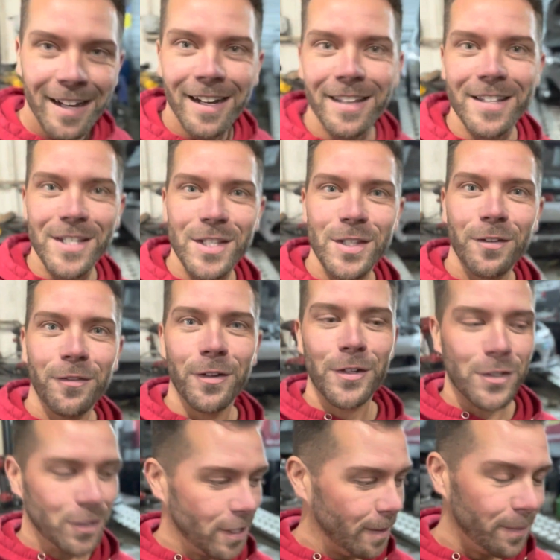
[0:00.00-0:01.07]
This is the
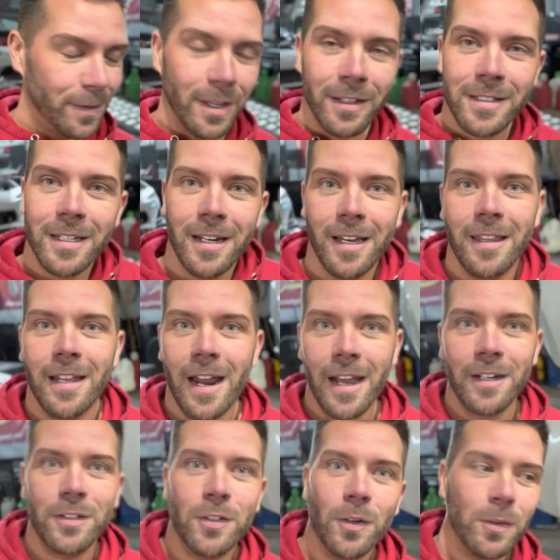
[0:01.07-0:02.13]
first job today that
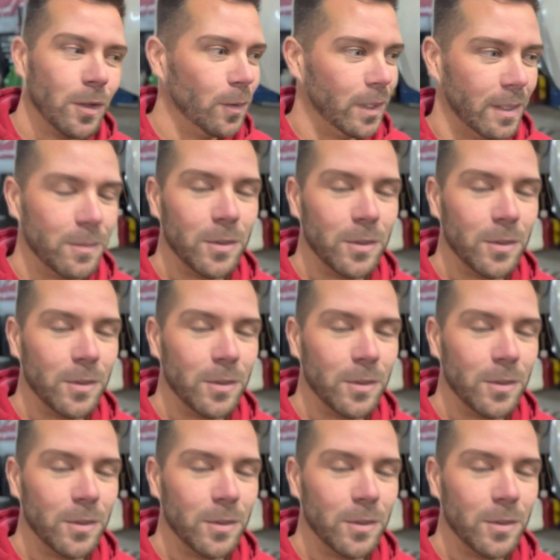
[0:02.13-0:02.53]
I don't know what I'm